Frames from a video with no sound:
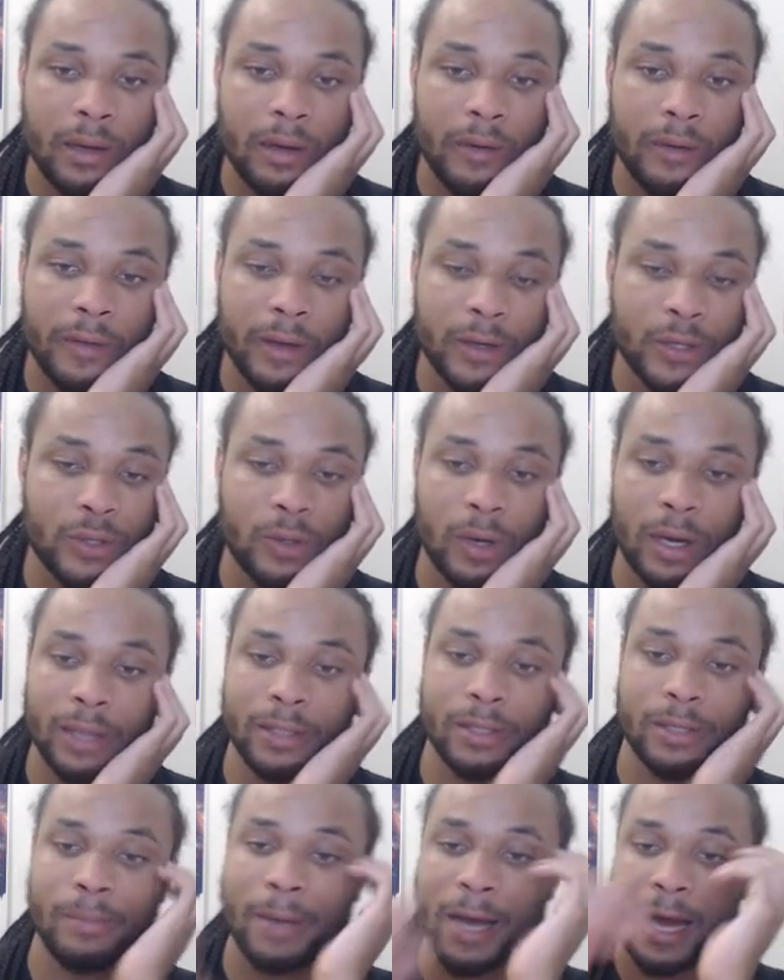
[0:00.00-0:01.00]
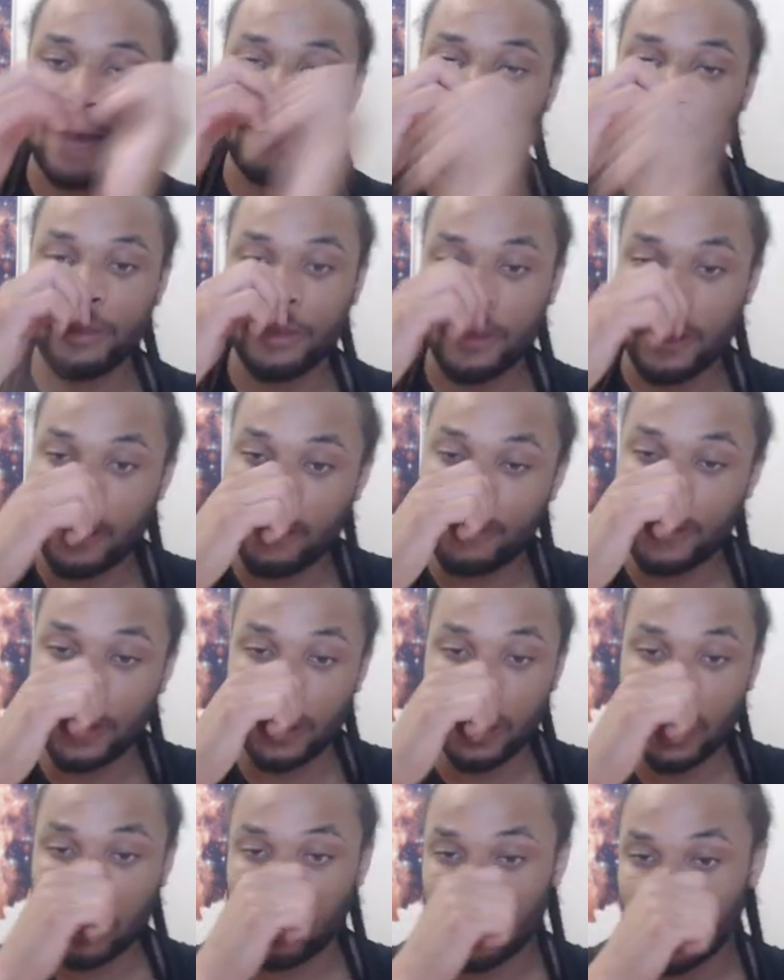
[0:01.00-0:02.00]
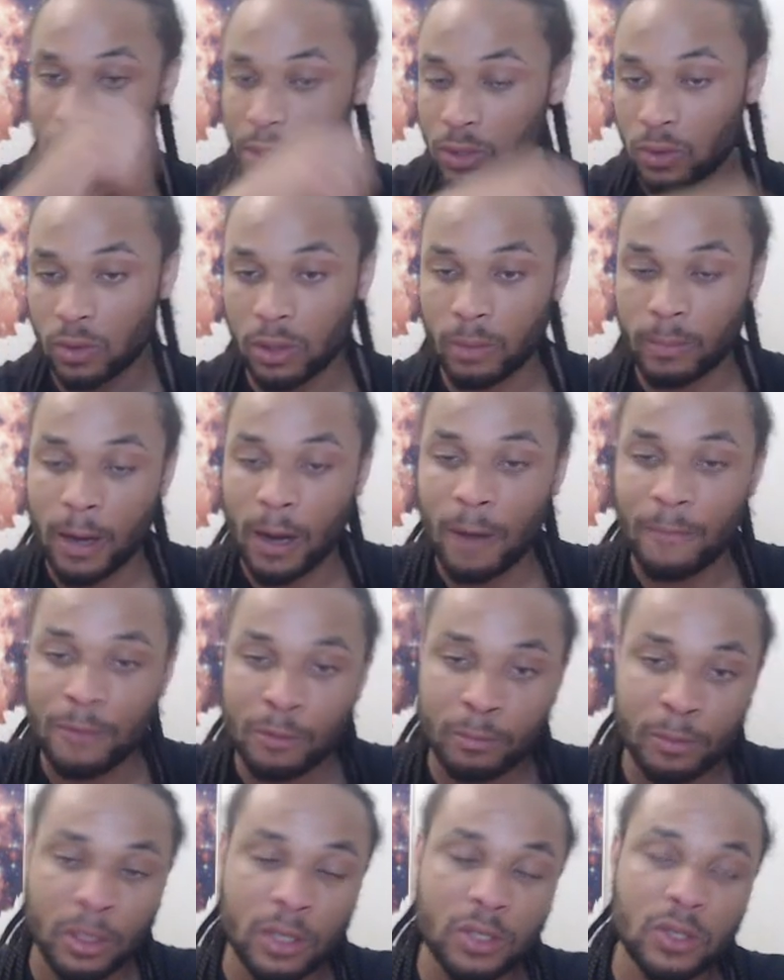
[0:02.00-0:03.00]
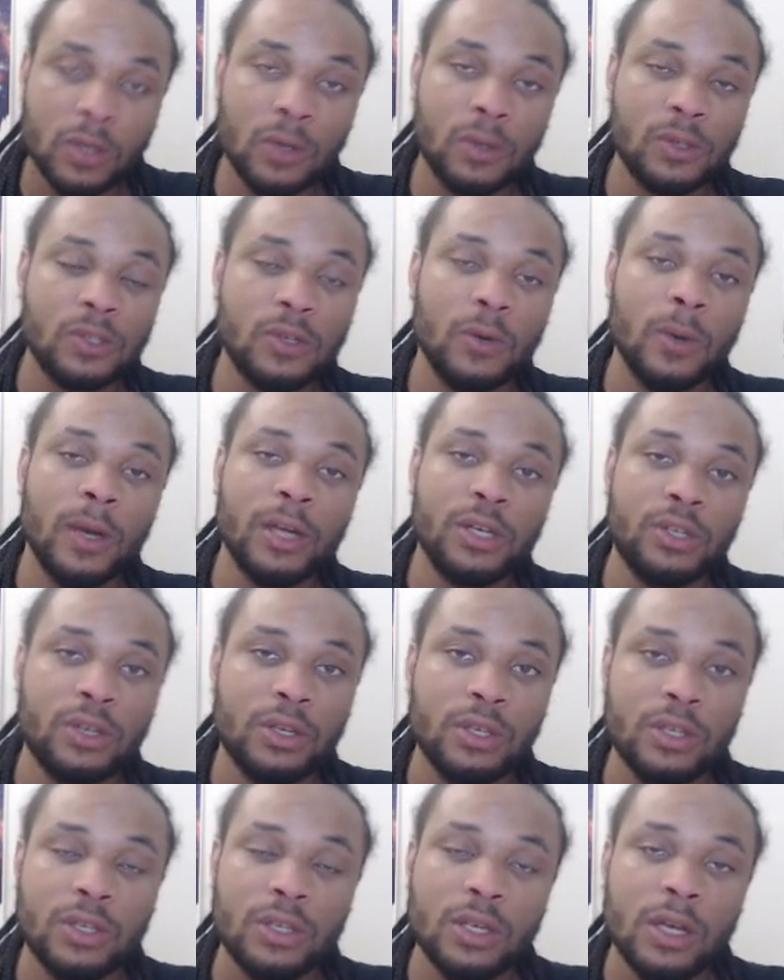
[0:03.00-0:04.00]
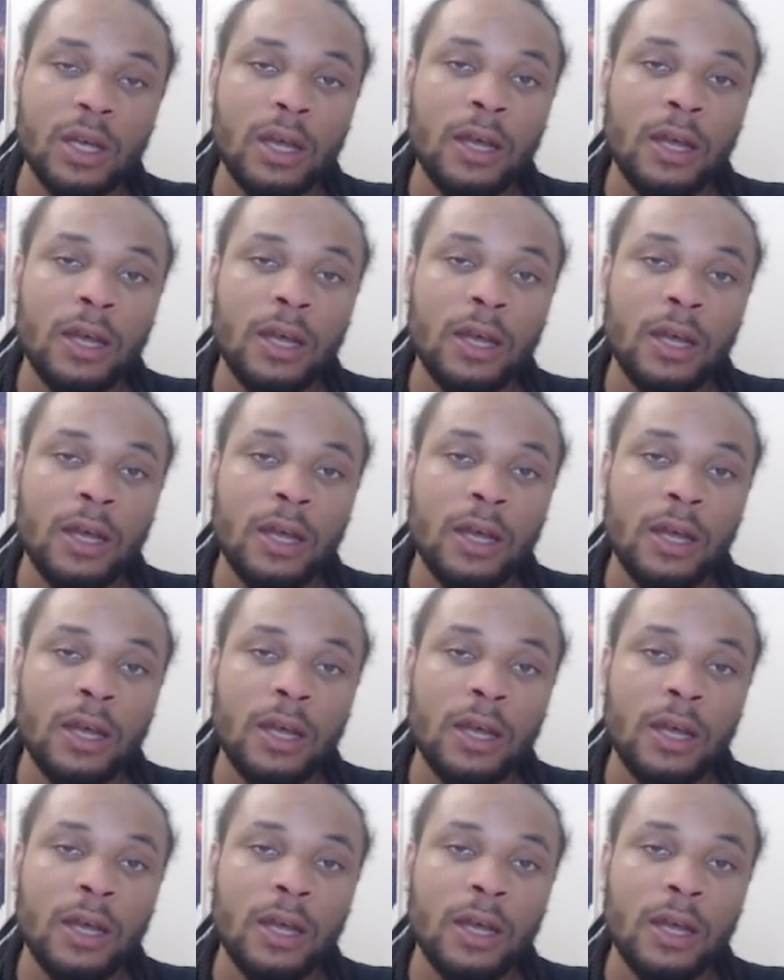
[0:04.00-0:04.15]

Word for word: They're trying to ban the third video where I talk about the protocols and questions.